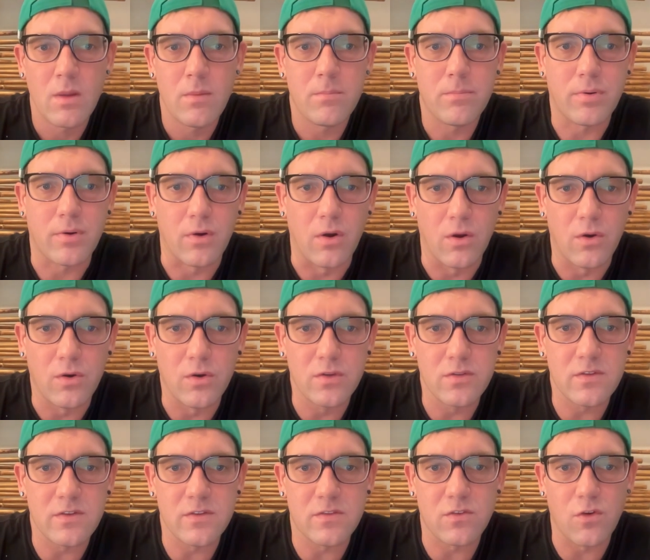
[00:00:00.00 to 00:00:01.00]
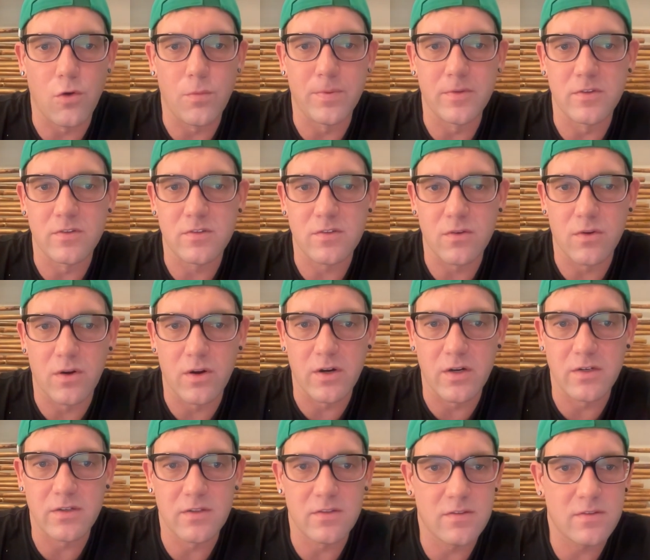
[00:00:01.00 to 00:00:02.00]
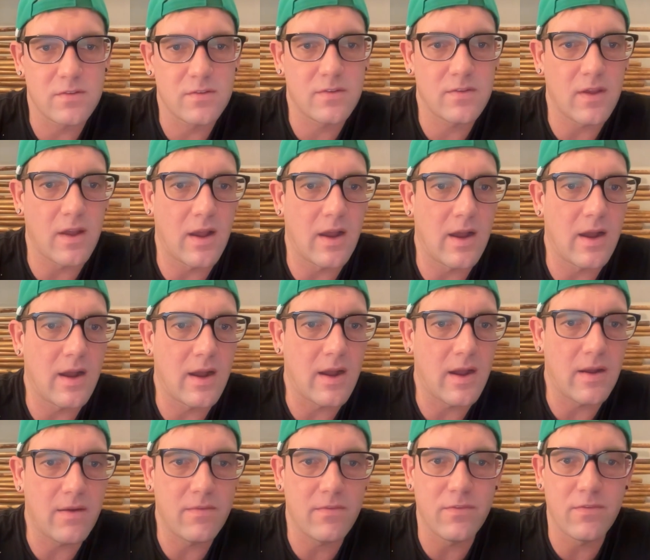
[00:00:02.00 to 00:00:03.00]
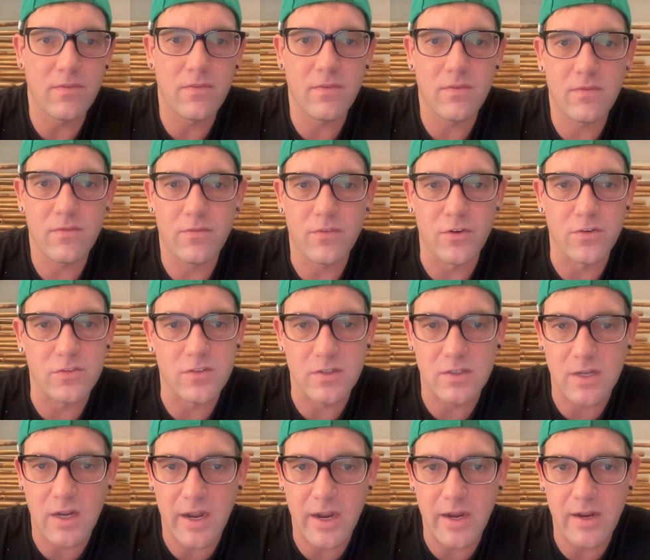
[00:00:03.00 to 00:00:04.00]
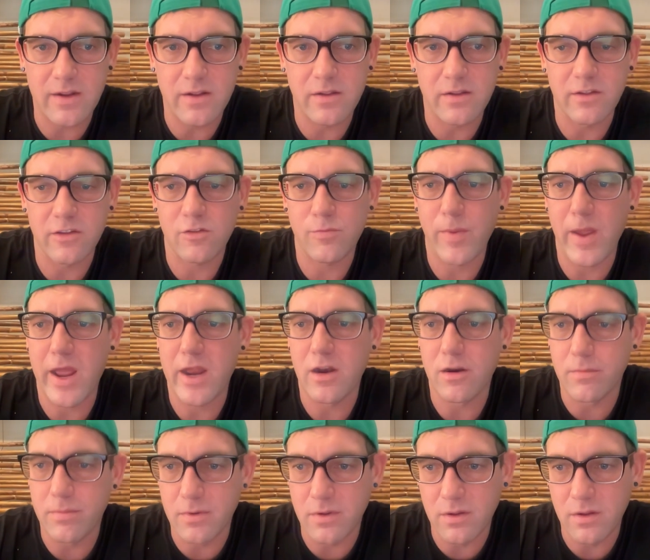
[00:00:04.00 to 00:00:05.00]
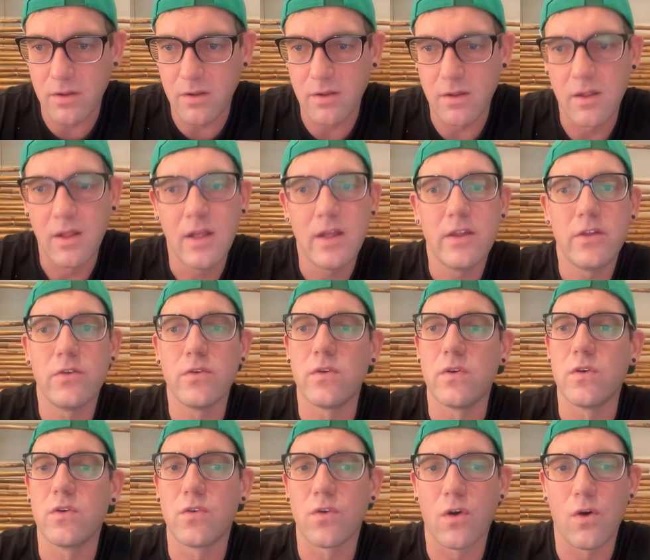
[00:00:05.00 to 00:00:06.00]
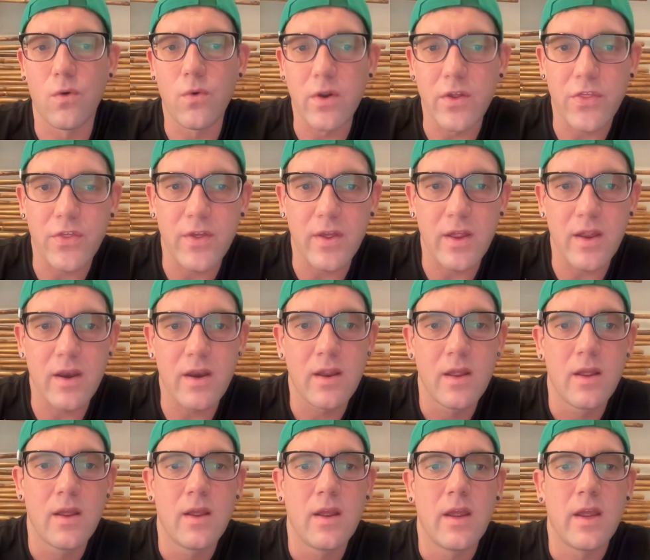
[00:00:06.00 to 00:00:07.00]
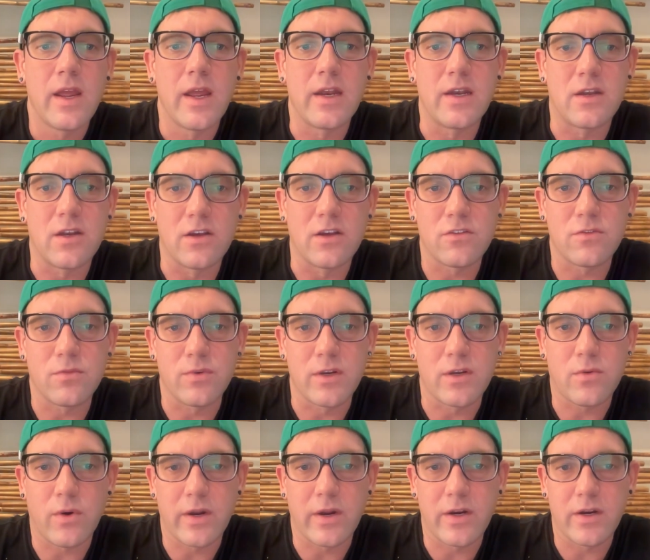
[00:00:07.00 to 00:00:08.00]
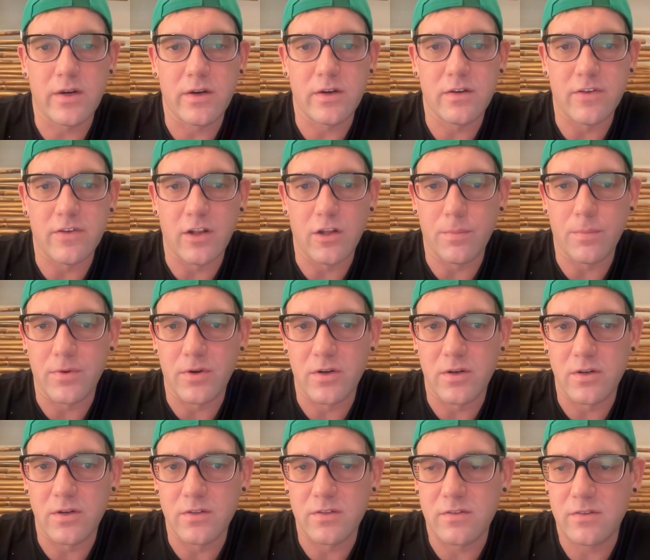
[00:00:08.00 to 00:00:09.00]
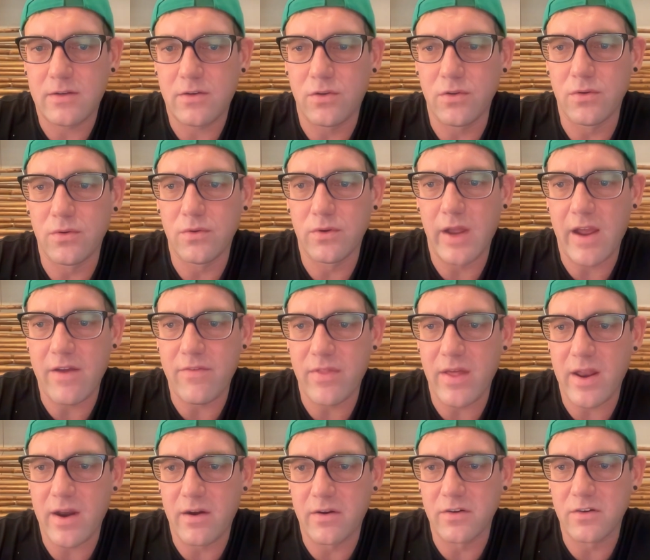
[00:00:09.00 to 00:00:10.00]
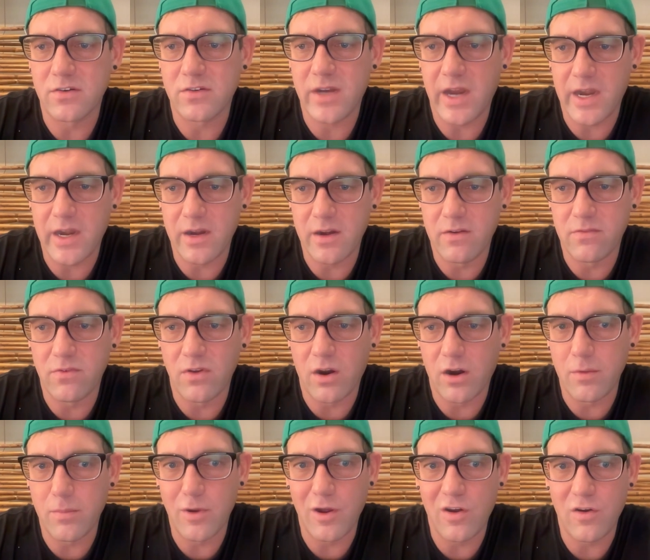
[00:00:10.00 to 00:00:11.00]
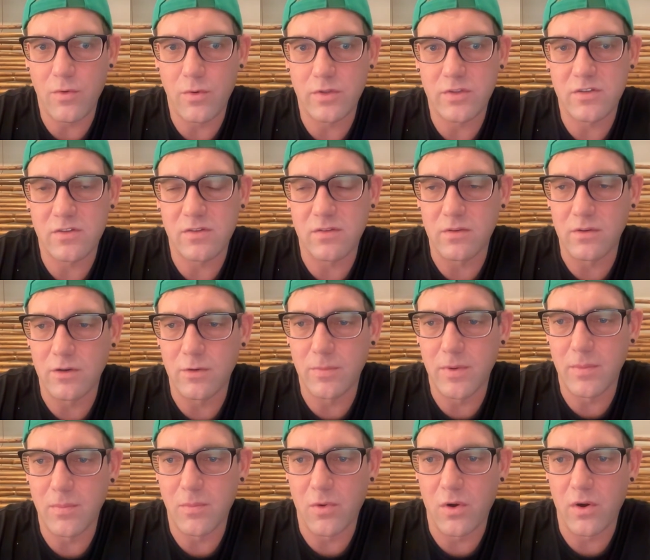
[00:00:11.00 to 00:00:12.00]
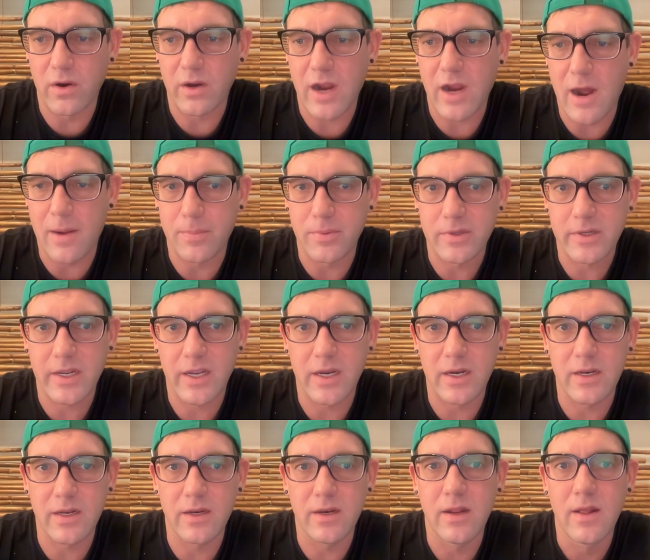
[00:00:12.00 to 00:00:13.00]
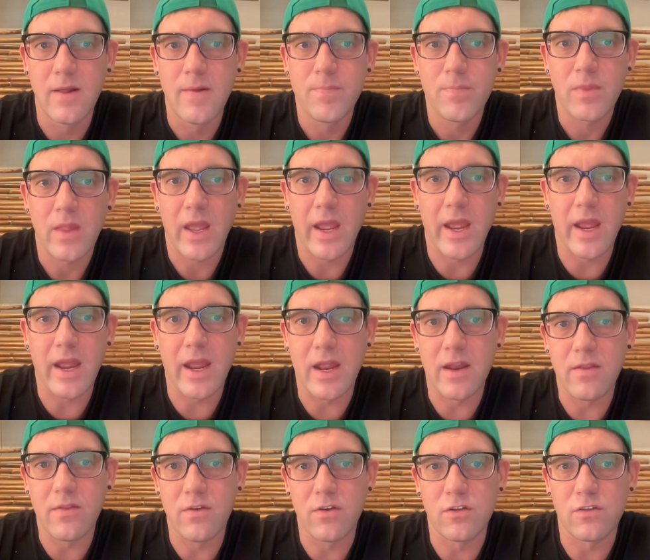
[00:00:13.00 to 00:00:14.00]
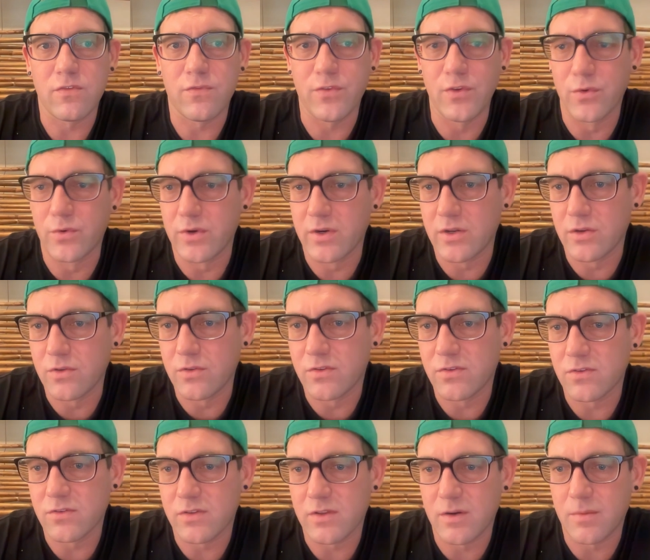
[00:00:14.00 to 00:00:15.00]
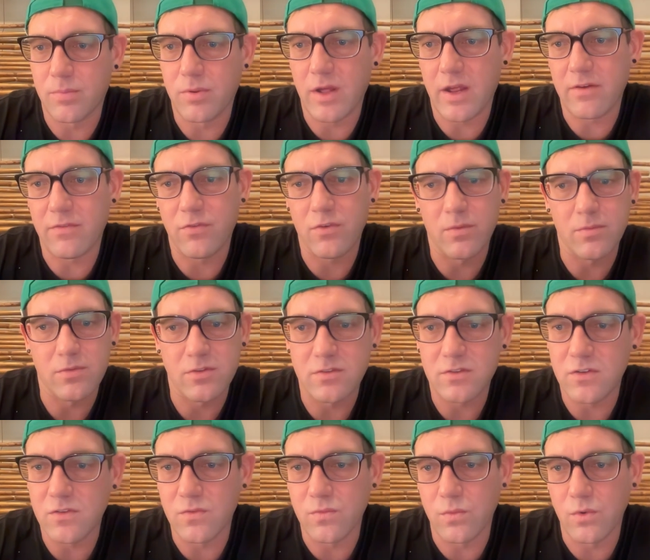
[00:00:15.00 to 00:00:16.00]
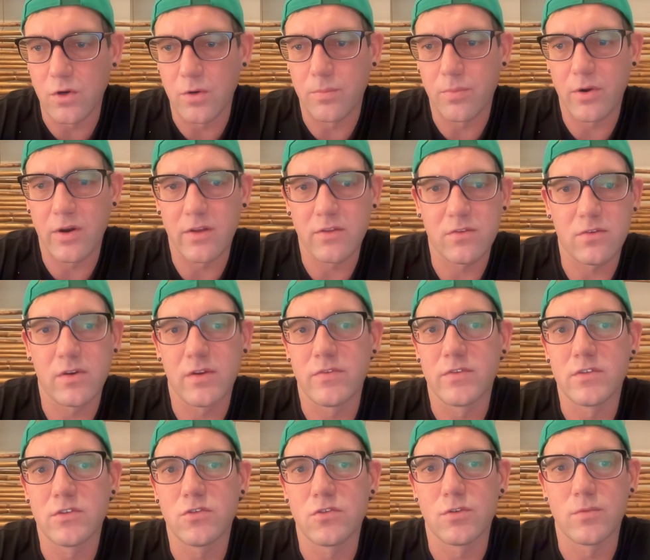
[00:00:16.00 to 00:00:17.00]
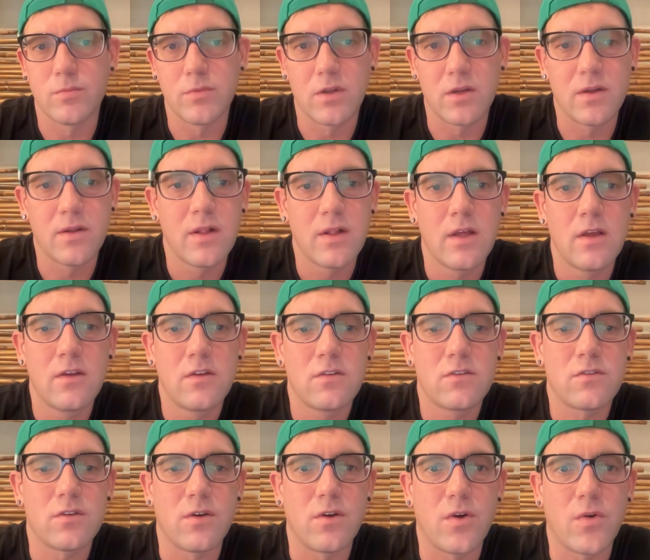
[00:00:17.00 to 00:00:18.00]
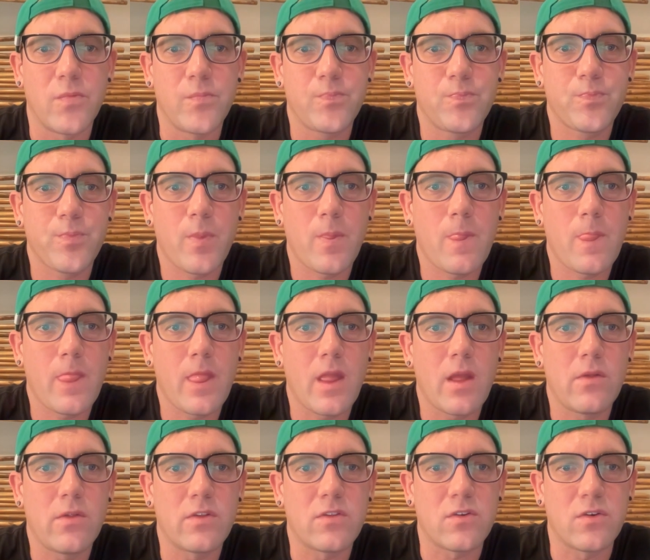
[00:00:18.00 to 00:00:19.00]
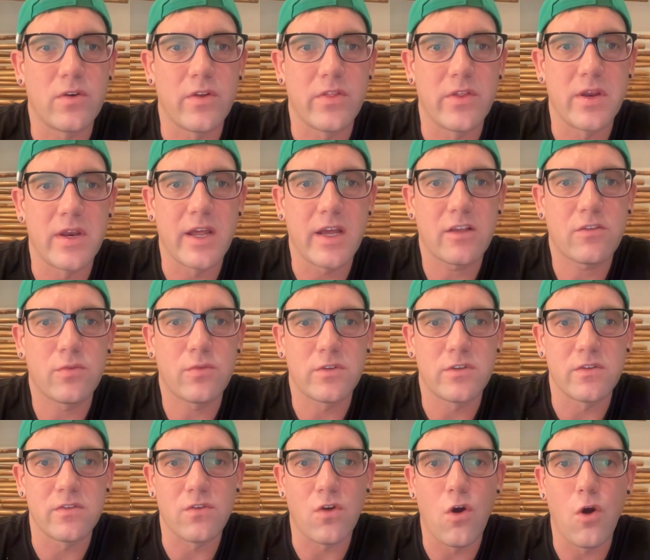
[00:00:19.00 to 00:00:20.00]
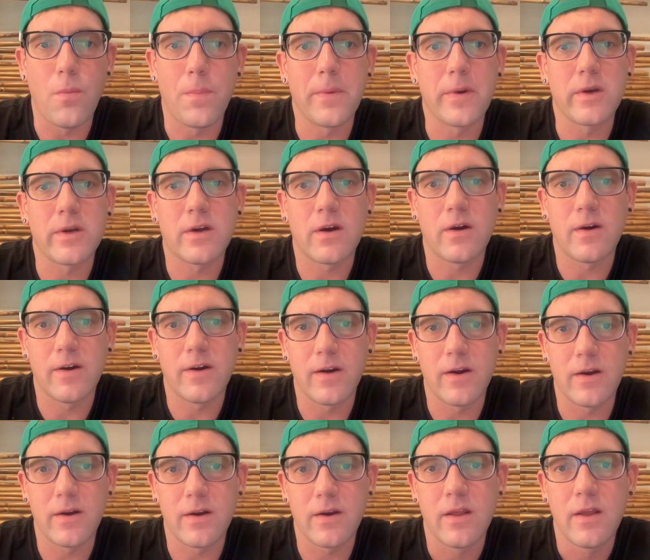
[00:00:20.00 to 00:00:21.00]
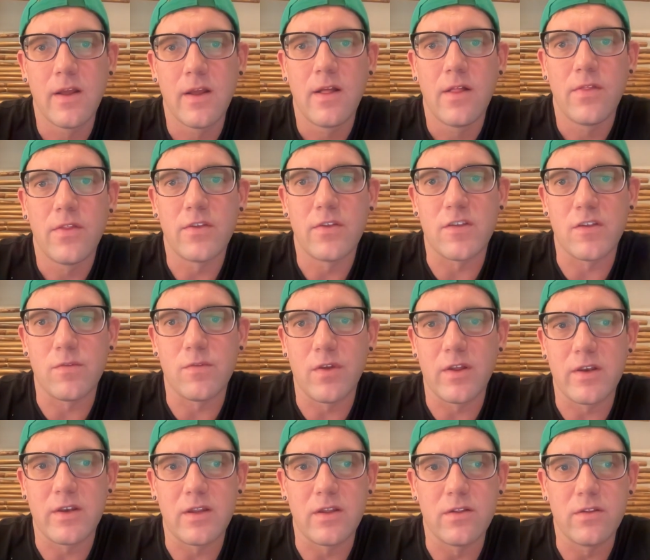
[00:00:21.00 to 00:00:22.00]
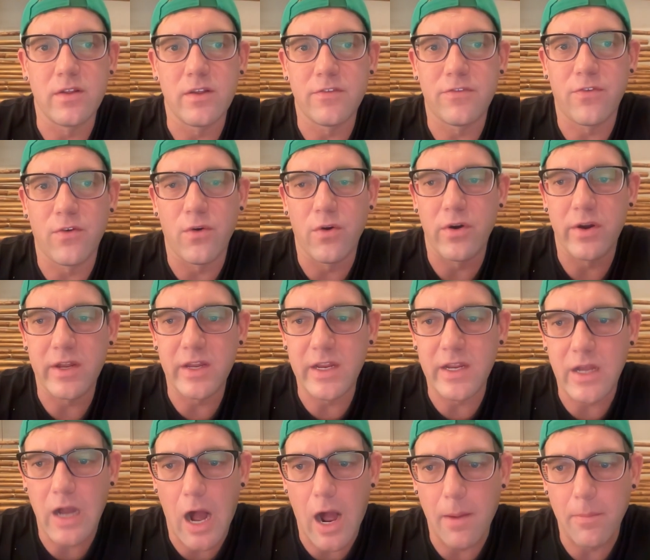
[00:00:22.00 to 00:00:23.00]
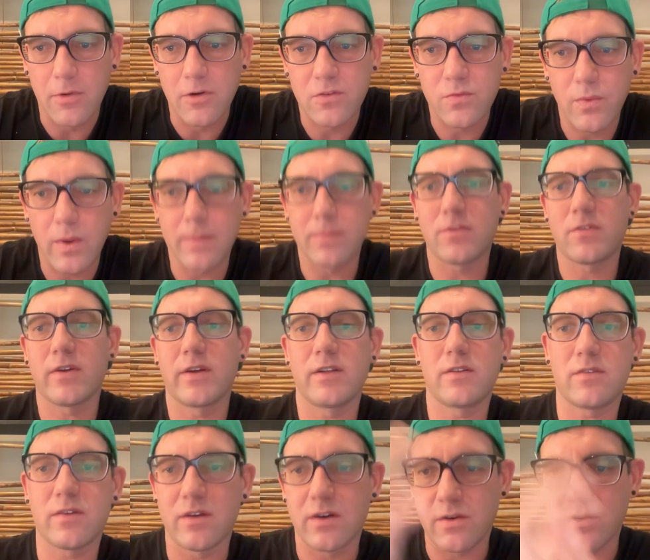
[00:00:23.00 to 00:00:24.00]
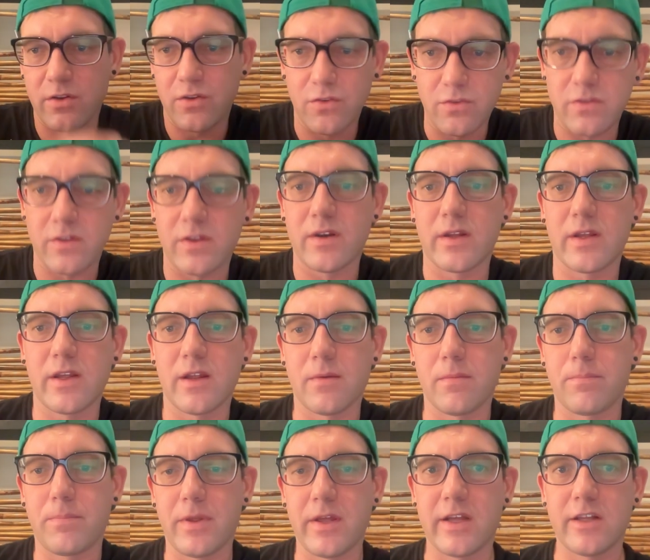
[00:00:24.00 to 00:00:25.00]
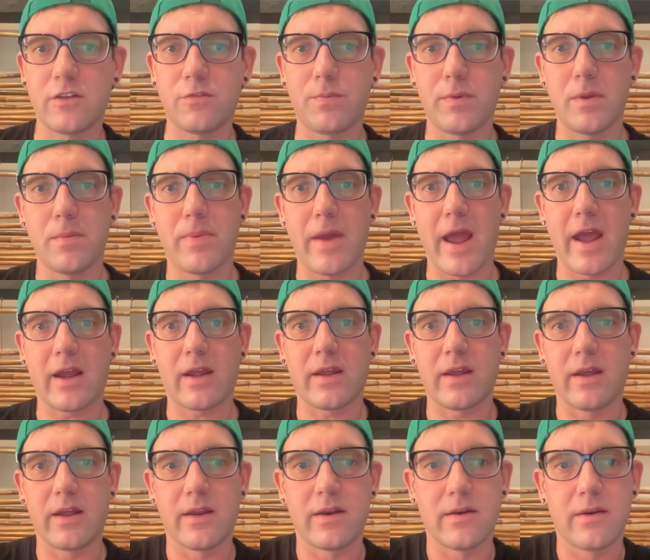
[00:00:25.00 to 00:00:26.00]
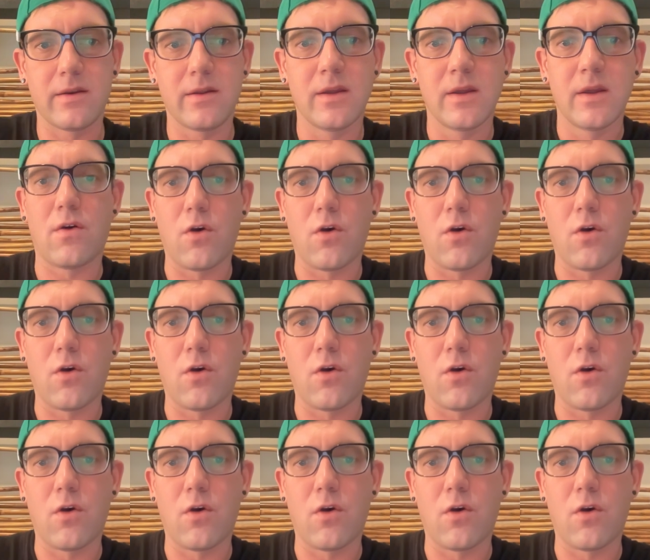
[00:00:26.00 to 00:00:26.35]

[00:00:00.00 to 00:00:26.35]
Pros, it's open source, uh, versatile, expandable. You can grow with it. It does require developers to have that understanding of Laravel, which is a little bit more complicated and there's fewer users in a platform such as WordPress or even Joomla. So let's go to the next, which is OpenCart. This is ideally for e-commerce websites that are using, again, PHP backend.